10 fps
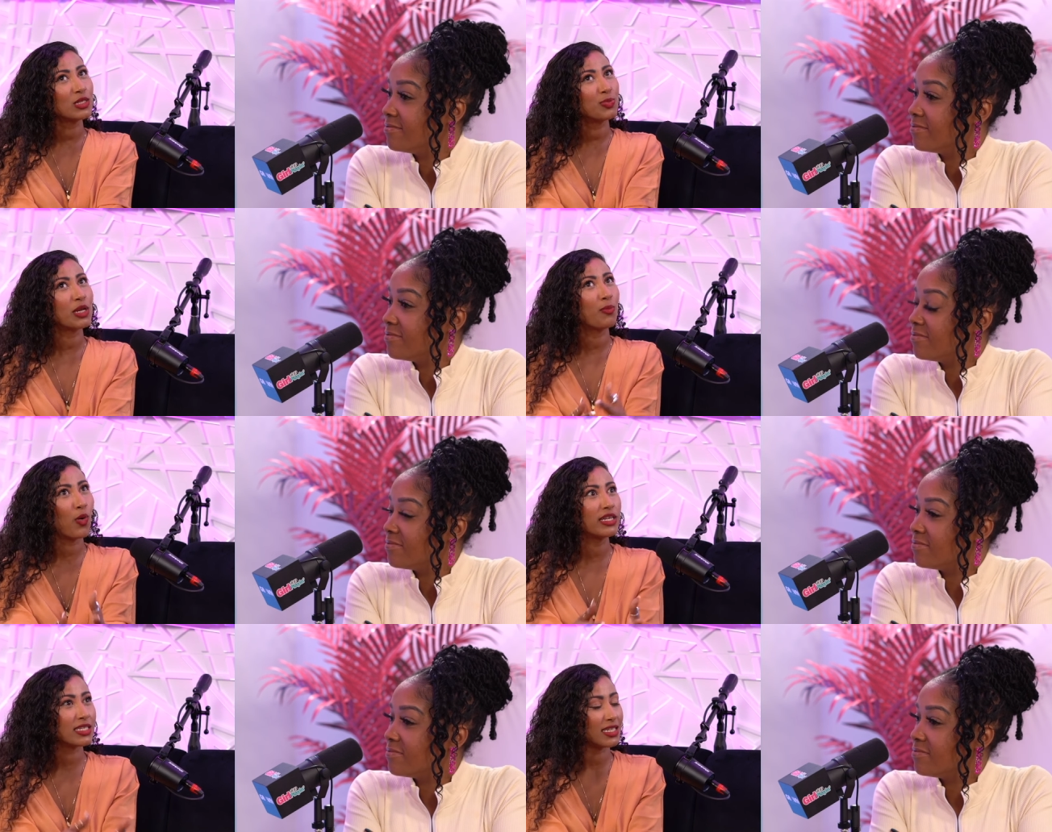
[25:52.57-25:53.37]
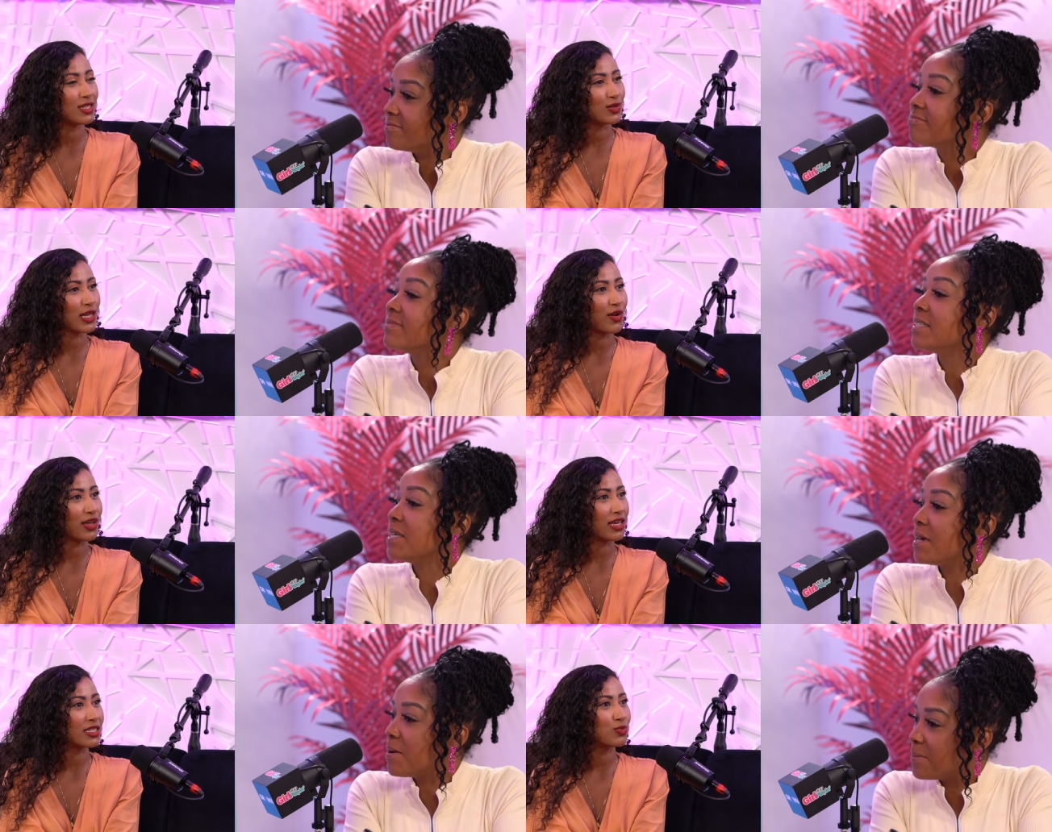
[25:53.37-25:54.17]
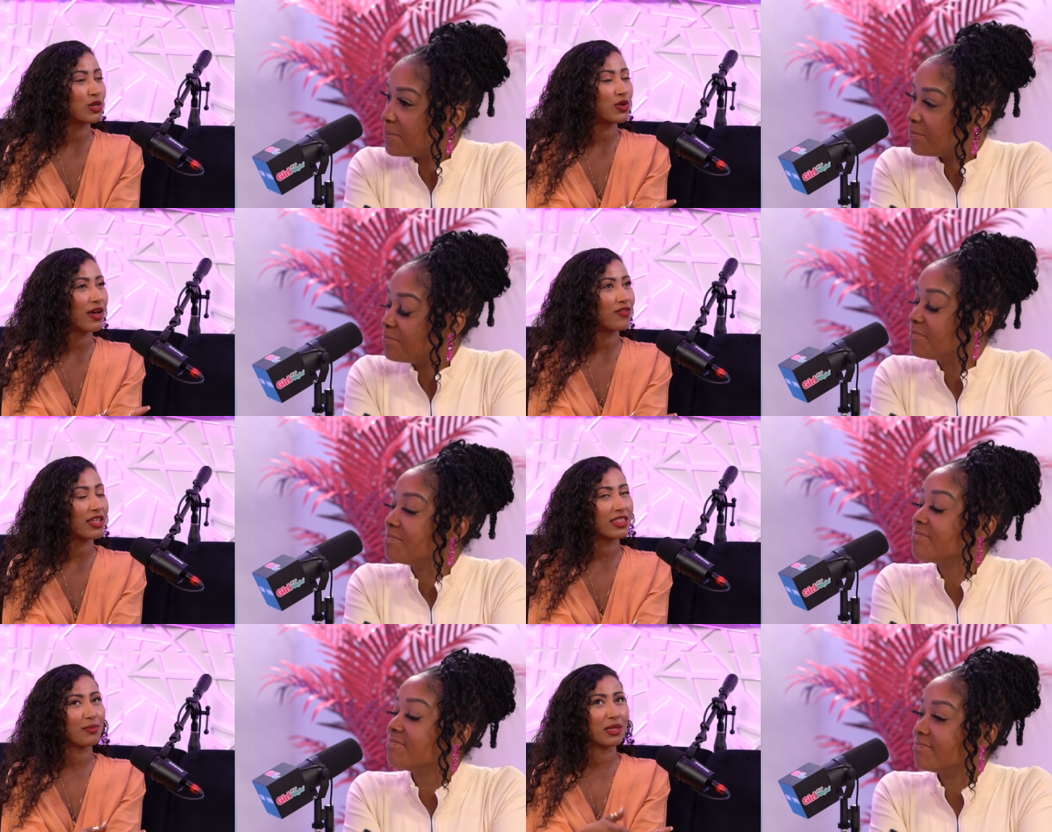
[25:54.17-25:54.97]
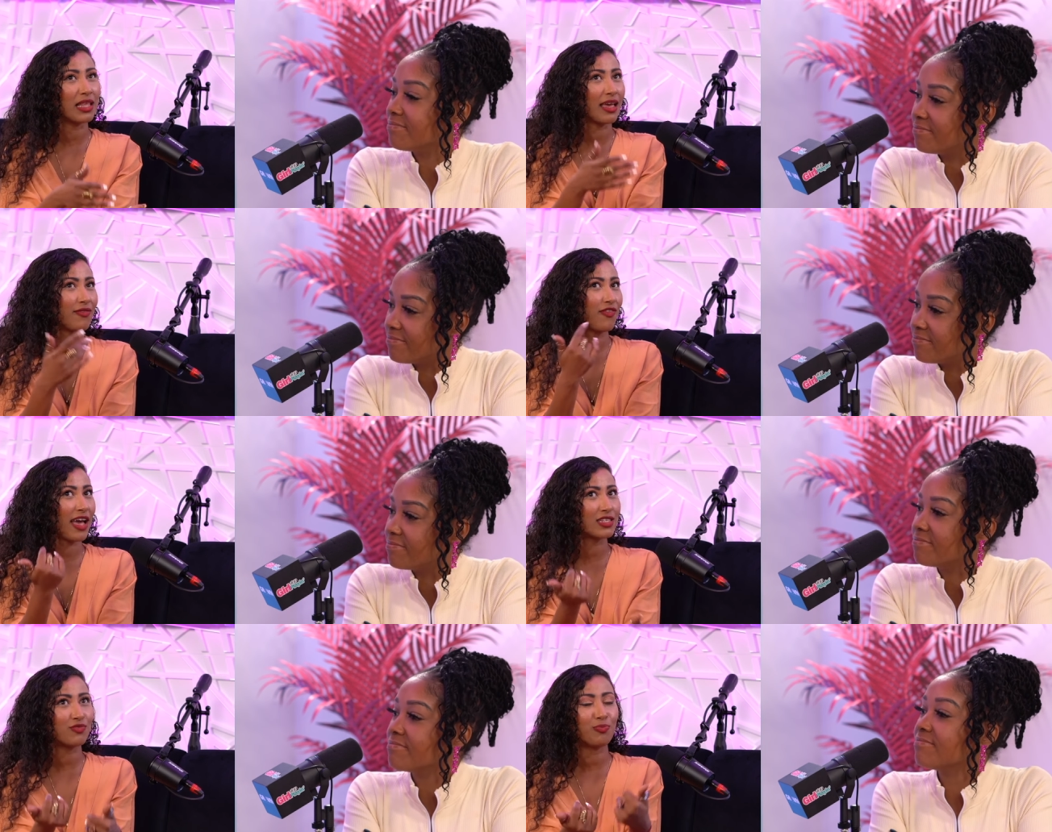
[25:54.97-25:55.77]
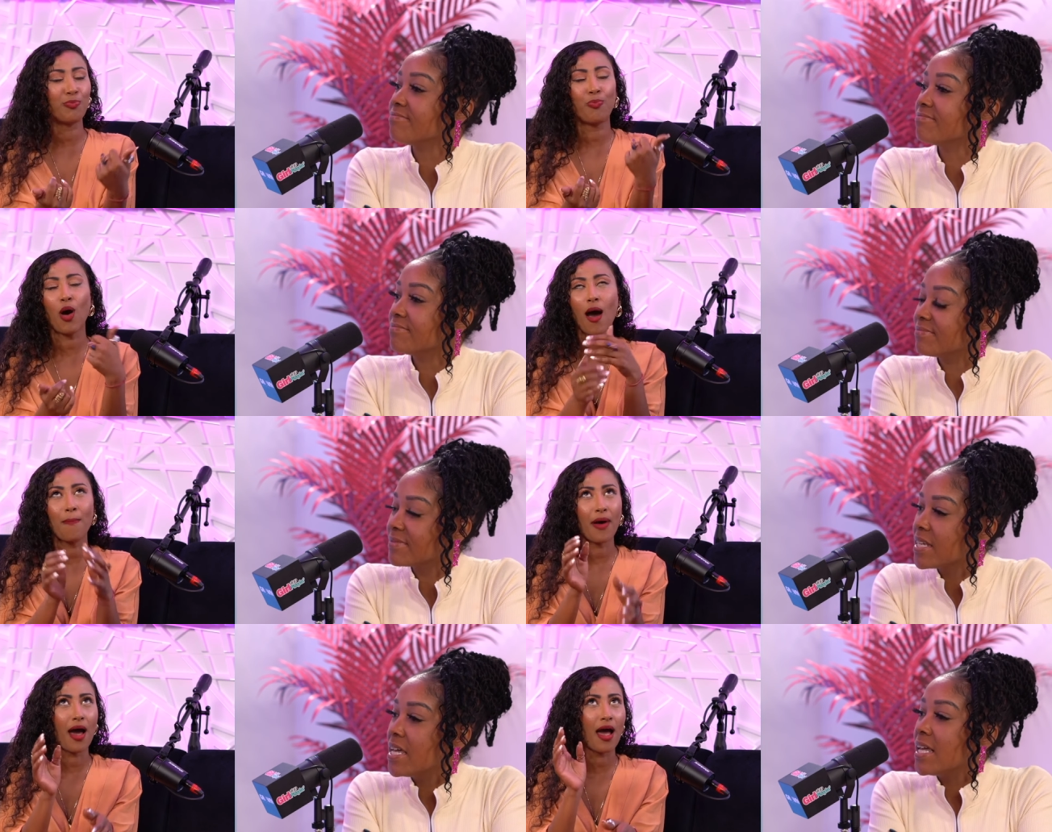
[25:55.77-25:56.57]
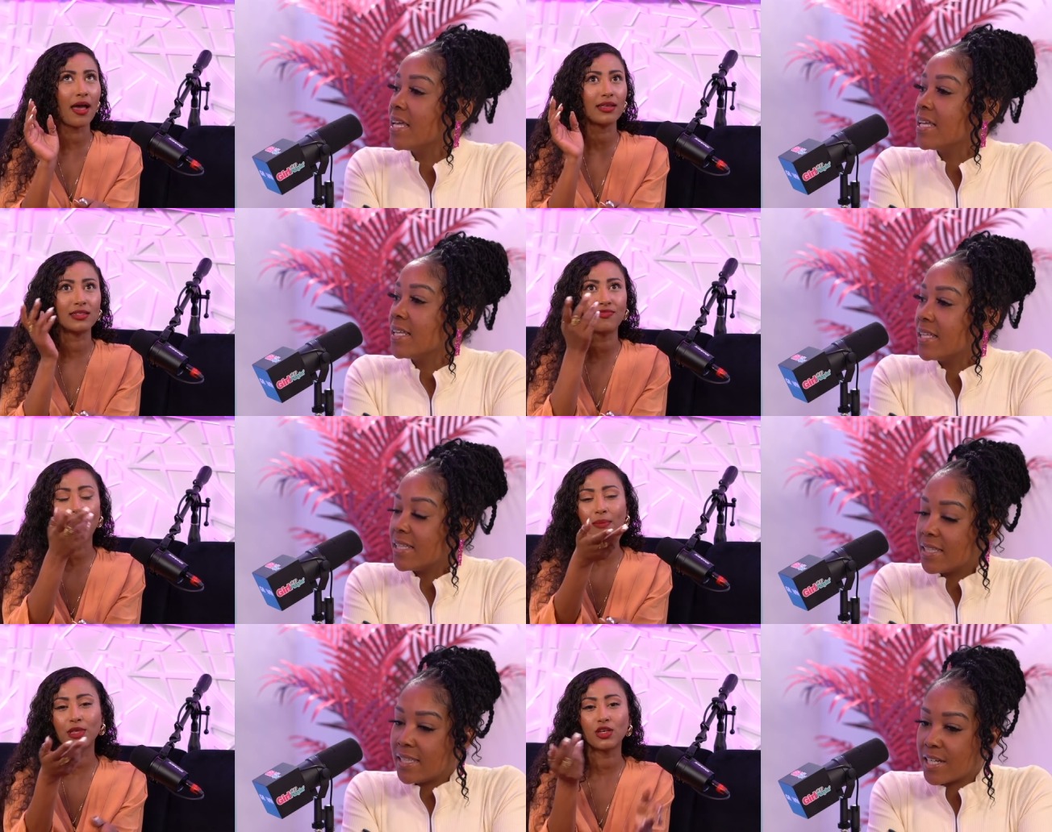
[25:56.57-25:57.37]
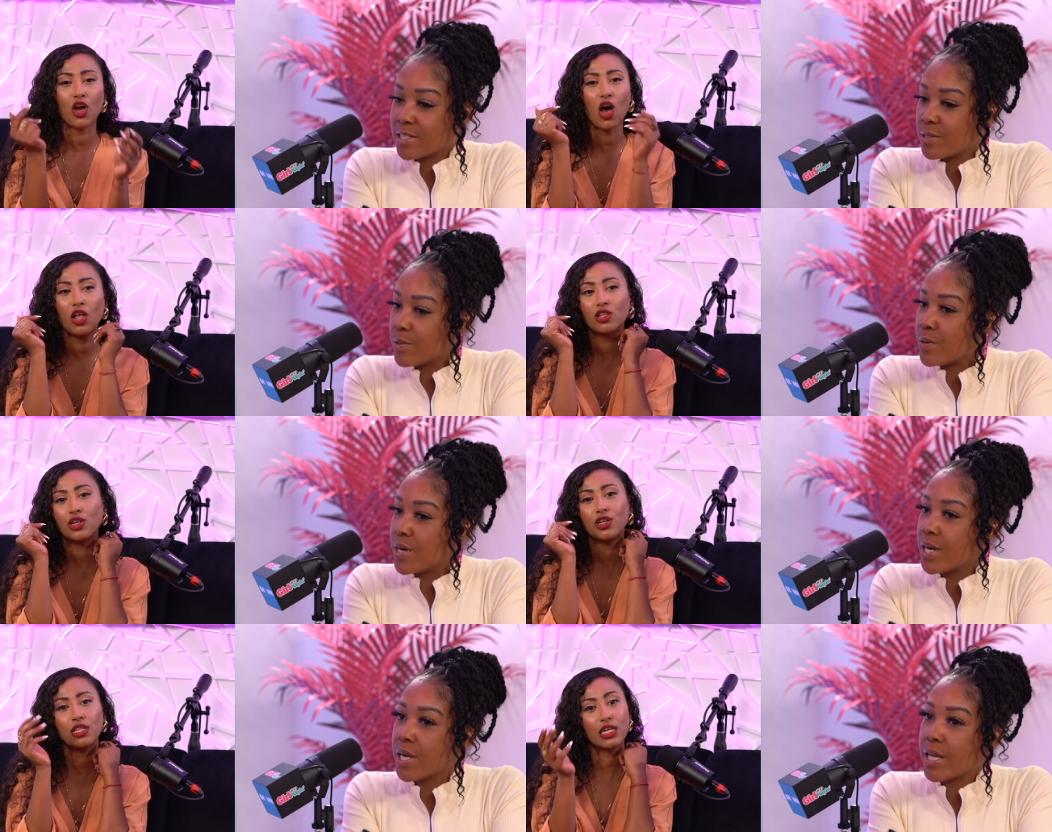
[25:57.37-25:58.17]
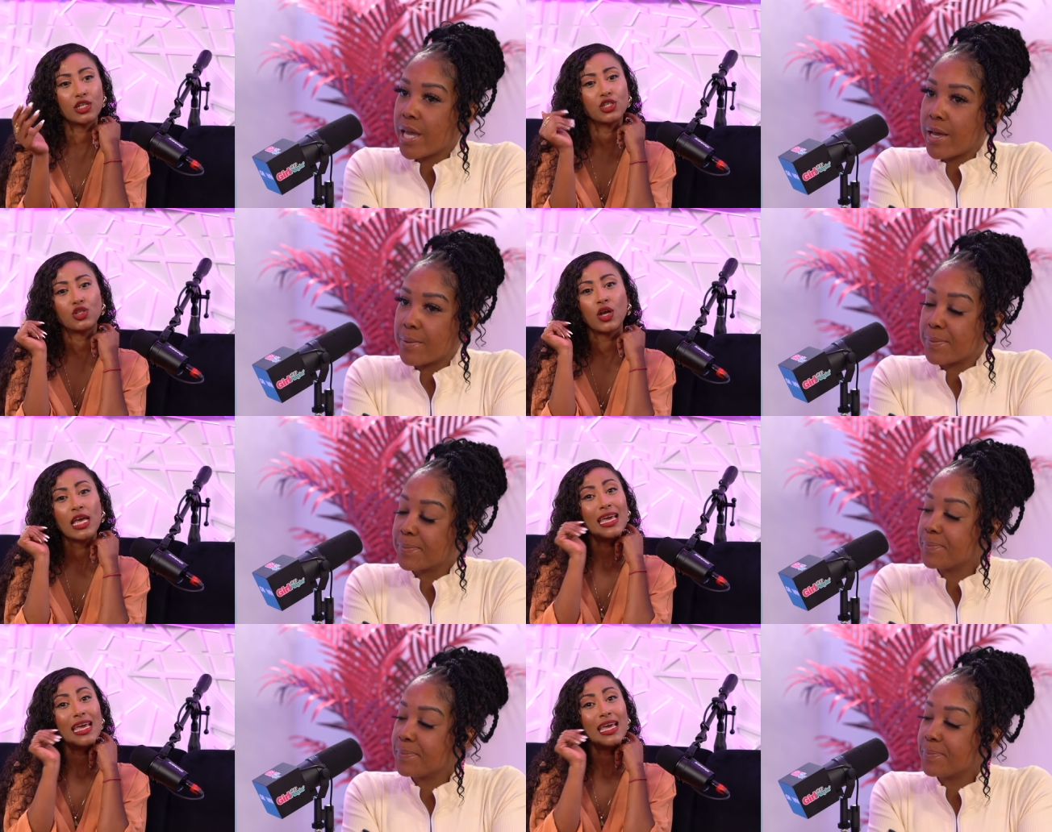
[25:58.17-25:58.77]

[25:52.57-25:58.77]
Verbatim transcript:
Speaker 1: putting poison in those areas. Yep. We don't have nothing but like fast Popeyes, Family liquor Dollar, store. liquor yeah. store.